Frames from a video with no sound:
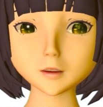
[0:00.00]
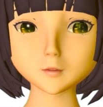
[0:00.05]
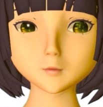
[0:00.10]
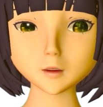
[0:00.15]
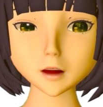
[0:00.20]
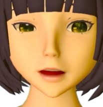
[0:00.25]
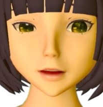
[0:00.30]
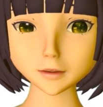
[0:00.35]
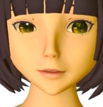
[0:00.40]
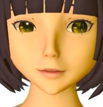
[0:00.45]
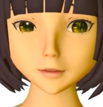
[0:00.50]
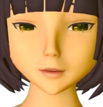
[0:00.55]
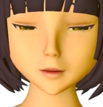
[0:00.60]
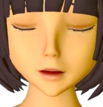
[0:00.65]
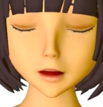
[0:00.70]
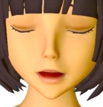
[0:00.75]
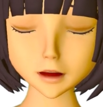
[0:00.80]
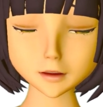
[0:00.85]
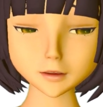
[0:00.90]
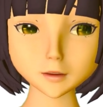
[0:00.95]
the
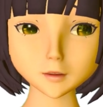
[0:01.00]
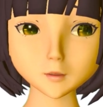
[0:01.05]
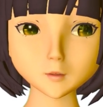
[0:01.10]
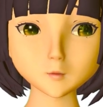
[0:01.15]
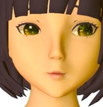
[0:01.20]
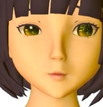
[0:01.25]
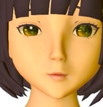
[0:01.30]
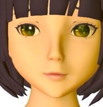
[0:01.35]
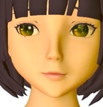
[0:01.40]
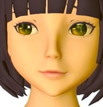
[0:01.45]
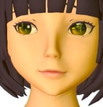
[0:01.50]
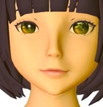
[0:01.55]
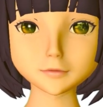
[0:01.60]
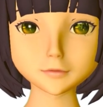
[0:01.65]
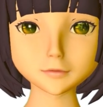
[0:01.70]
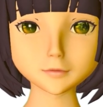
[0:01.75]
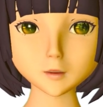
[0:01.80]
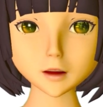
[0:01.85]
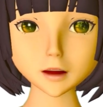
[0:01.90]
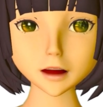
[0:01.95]
rest, the other two.
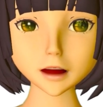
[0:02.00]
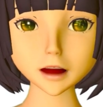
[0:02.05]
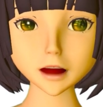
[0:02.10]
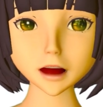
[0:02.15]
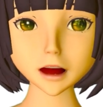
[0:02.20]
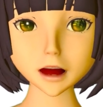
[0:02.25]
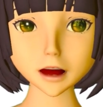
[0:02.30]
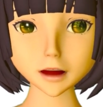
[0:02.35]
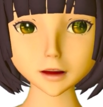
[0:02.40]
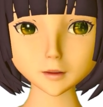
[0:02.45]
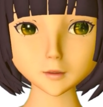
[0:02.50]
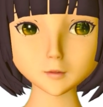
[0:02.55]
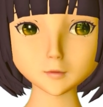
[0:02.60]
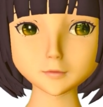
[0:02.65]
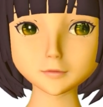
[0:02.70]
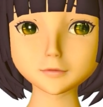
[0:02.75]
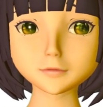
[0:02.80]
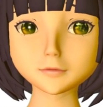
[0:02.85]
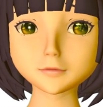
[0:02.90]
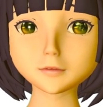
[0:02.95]

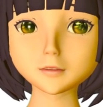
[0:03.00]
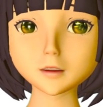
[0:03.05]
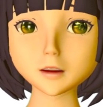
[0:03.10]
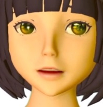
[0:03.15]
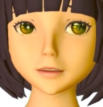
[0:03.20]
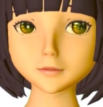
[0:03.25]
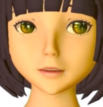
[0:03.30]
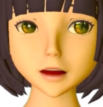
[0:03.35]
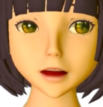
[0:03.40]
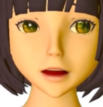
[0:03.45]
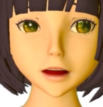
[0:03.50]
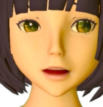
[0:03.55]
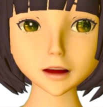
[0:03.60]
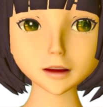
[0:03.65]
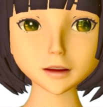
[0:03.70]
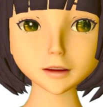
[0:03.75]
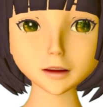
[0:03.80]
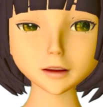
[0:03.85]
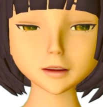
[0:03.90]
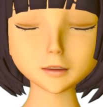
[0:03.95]
And it's very
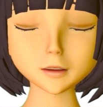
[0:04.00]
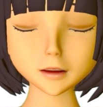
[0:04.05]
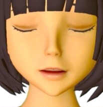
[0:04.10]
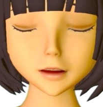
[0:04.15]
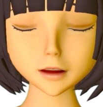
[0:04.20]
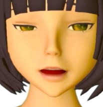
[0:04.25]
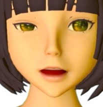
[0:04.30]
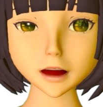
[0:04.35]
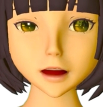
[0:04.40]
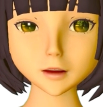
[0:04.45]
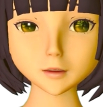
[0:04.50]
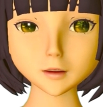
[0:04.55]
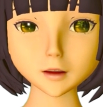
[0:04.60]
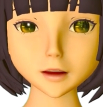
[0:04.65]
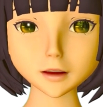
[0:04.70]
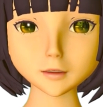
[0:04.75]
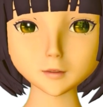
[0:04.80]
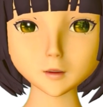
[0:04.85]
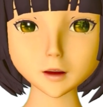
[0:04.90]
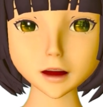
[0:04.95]
easy to see
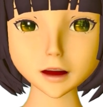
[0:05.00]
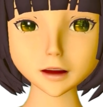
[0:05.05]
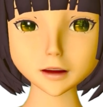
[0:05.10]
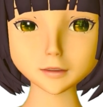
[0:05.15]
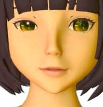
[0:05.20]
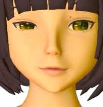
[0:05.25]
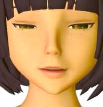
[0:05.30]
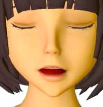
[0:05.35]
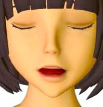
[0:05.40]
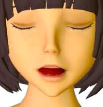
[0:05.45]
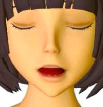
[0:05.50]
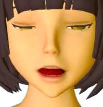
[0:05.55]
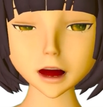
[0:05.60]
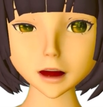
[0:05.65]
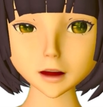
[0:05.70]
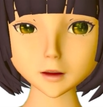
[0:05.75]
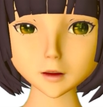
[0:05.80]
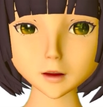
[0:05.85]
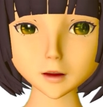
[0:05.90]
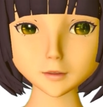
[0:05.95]
how this works. By
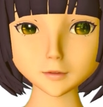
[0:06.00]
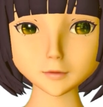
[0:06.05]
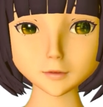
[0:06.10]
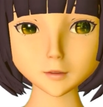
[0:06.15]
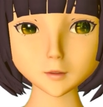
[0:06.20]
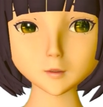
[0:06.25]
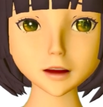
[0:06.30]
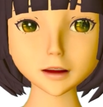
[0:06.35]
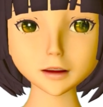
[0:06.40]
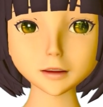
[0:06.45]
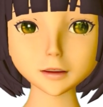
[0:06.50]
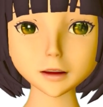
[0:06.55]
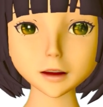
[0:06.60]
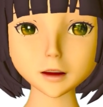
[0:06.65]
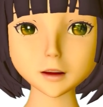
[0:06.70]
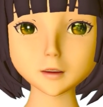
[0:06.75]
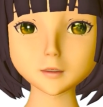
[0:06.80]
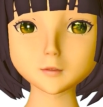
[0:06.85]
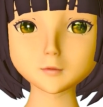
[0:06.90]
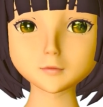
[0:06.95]
active
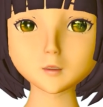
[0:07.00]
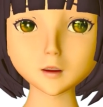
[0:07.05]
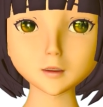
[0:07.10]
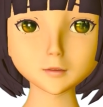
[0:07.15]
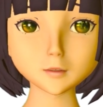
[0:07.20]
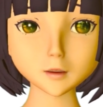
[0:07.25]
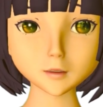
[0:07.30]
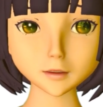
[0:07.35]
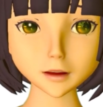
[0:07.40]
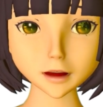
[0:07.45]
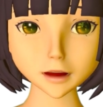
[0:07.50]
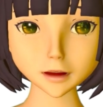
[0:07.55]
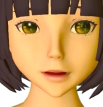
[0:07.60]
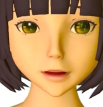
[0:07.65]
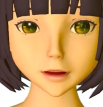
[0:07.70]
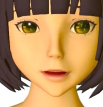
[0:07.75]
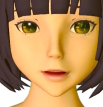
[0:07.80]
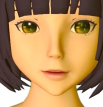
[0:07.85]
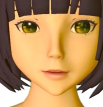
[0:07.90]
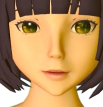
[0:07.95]
words, what we
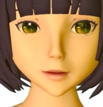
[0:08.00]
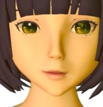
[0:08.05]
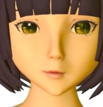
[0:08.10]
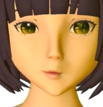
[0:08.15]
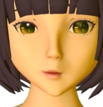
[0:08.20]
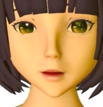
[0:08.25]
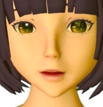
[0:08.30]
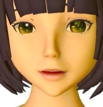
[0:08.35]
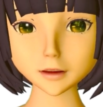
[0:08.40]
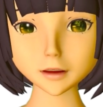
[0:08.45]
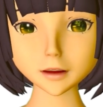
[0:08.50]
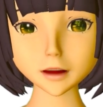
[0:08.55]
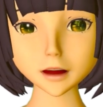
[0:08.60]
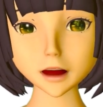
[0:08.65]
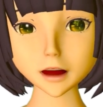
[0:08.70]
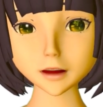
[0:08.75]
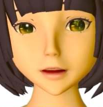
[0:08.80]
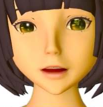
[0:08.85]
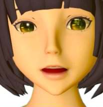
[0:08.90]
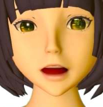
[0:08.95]
mean is those
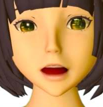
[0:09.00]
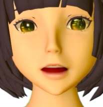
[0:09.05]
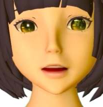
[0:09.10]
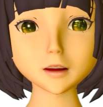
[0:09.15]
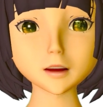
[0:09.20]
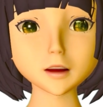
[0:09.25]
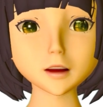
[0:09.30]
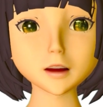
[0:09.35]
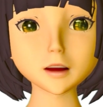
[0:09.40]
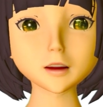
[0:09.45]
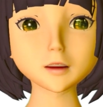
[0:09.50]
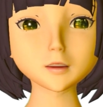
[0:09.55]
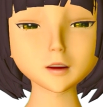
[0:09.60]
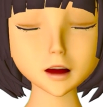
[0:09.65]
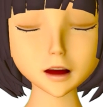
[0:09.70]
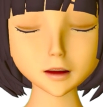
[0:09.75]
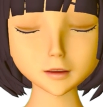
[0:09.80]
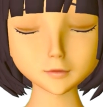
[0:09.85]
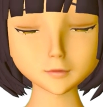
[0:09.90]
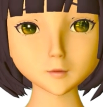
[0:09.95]
words that can
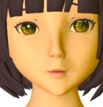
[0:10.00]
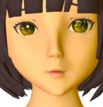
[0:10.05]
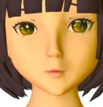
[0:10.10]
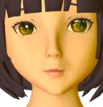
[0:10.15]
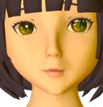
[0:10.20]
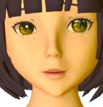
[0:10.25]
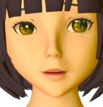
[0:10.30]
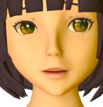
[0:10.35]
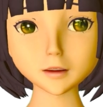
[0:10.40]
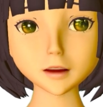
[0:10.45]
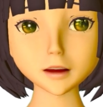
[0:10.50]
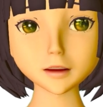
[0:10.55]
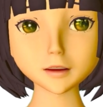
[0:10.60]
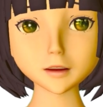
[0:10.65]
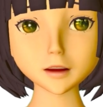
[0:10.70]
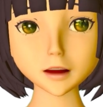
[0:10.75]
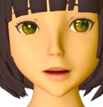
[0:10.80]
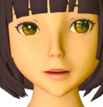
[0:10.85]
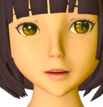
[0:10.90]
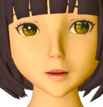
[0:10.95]
transform,
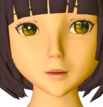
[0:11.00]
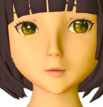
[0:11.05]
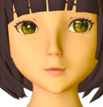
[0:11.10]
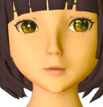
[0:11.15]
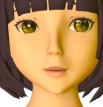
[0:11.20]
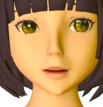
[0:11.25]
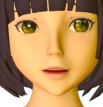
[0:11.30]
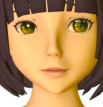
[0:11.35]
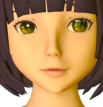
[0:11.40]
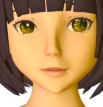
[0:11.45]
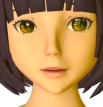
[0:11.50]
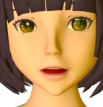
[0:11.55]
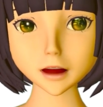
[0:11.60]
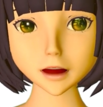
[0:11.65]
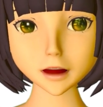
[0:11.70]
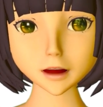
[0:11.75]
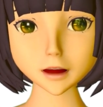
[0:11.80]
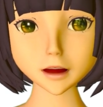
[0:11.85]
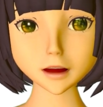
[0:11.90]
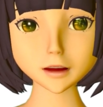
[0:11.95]
that can
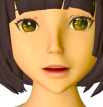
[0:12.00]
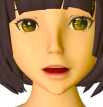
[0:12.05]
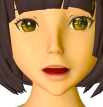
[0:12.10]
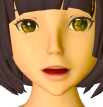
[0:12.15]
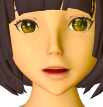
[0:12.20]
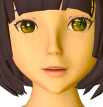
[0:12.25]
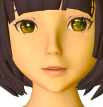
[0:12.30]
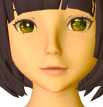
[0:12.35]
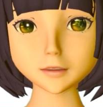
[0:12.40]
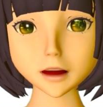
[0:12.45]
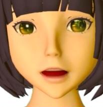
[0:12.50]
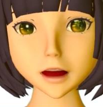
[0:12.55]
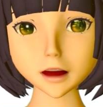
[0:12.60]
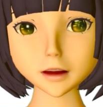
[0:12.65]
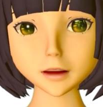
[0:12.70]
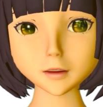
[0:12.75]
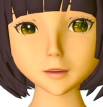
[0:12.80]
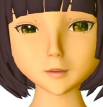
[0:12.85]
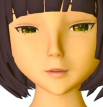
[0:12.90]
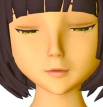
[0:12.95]
modify, and that
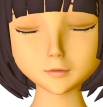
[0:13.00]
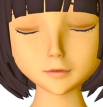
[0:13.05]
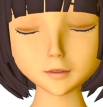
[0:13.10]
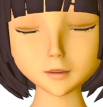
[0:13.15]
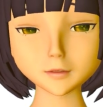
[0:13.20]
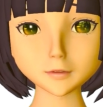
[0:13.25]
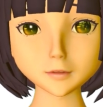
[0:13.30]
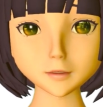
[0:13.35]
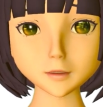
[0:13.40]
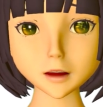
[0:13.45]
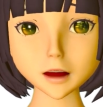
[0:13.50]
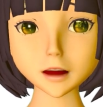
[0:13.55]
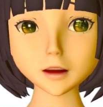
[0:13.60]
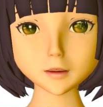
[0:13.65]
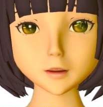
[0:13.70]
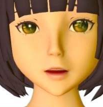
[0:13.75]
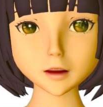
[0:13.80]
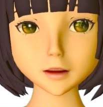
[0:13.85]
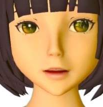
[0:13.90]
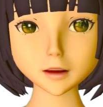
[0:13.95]
applies to both
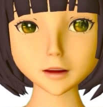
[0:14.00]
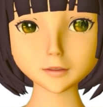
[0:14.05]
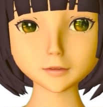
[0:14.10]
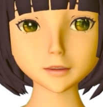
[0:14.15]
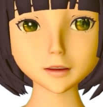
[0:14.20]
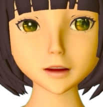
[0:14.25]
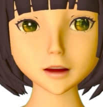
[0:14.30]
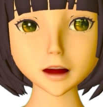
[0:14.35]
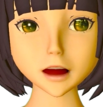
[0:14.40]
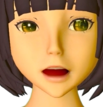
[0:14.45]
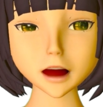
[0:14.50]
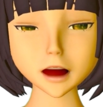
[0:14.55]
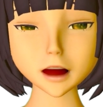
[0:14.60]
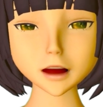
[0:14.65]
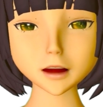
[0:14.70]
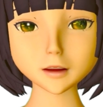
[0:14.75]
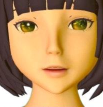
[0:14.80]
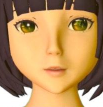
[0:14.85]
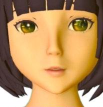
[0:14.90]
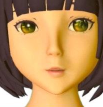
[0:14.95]
adjectives
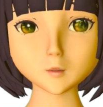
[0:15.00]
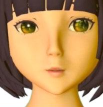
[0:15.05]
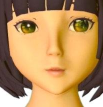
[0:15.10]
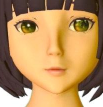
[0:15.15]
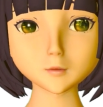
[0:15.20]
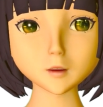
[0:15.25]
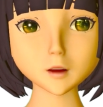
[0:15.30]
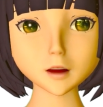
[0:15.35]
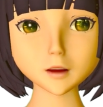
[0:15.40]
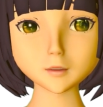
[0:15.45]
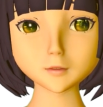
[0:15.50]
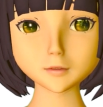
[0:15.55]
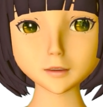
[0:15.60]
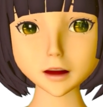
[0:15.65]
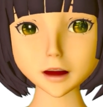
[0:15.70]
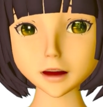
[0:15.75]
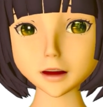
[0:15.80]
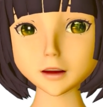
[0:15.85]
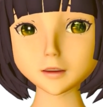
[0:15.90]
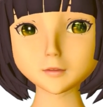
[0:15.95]
and
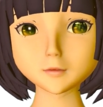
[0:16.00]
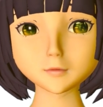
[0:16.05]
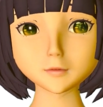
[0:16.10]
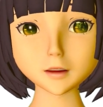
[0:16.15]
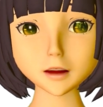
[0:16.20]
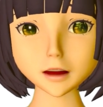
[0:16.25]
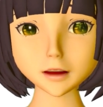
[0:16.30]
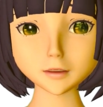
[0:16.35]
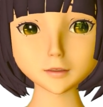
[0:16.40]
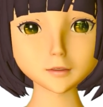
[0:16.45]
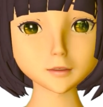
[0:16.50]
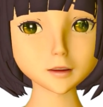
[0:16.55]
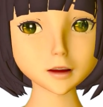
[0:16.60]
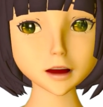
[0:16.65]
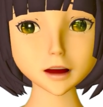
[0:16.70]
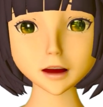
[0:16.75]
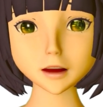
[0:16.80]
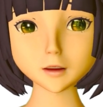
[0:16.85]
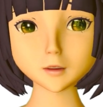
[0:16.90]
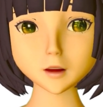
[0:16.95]
verbs. And in
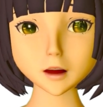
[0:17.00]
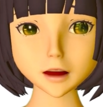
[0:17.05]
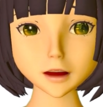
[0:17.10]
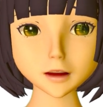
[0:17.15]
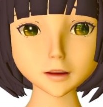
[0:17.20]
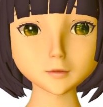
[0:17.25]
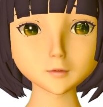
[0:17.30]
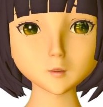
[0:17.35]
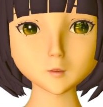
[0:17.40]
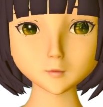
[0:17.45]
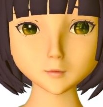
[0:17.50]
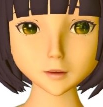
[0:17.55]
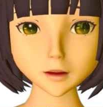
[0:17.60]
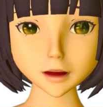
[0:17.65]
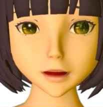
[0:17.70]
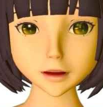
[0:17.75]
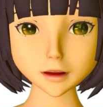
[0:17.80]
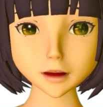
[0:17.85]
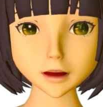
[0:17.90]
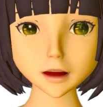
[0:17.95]
fact, they
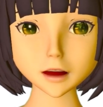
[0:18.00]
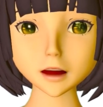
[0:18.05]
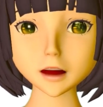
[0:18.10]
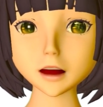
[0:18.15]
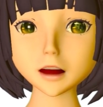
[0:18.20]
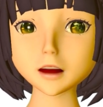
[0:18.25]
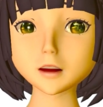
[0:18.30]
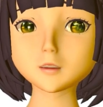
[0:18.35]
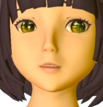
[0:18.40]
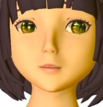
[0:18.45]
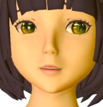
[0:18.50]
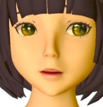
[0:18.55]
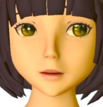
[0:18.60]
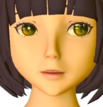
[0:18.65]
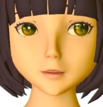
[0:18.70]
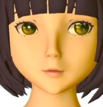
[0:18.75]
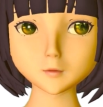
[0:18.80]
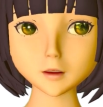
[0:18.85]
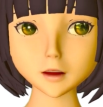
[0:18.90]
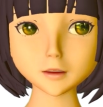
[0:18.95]
transform in
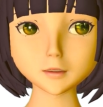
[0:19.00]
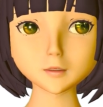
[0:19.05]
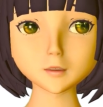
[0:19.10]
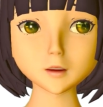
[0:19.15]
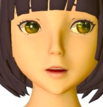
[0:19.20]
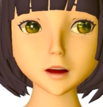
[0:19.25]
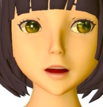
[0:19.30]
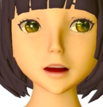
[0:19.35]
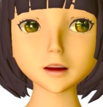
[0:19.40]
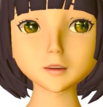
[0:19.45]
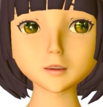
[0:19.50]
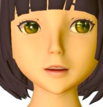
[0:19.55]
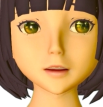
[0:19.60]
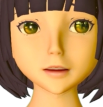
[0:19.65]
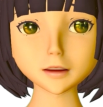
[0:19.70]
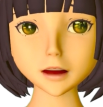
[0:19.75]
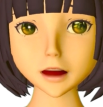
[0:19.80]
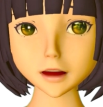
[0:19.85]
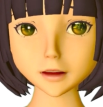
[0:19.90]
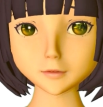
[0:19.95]
very much
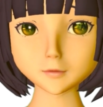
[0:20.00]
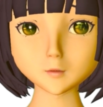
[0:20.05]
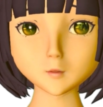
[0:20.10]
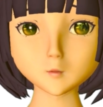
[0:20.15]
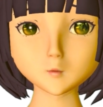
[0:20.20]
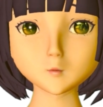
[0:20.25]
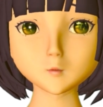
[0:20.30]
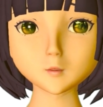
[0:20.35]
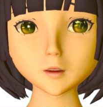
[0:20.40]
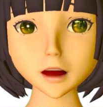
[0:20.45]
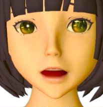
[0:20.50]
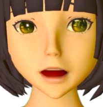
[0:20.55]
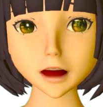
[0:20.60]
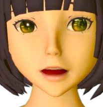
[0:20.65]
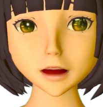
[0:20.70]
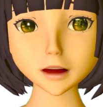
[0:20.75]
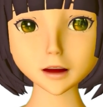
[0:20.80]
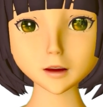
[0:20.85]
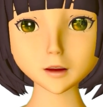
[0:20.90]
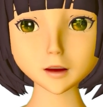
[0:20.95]
the same
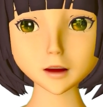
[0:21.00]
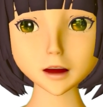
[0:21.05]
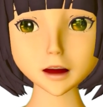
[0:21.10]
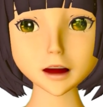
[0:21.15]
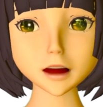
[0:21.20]
way.